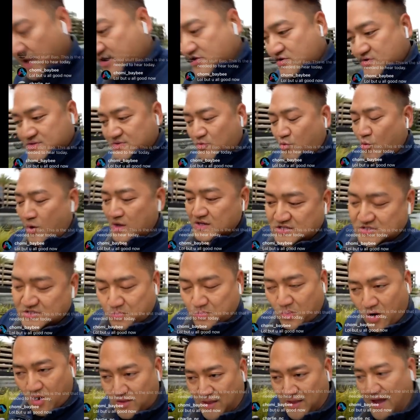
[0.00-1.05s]
I used one
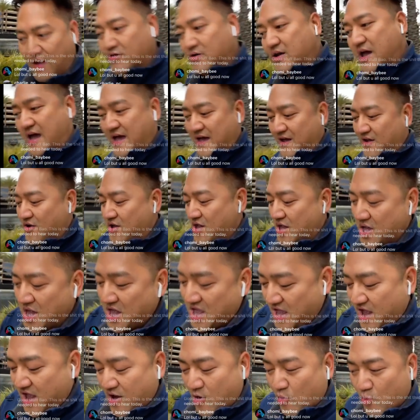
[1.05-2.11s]
small account,
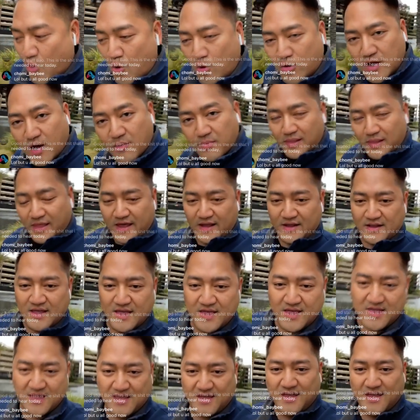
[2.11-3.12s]
woke up late,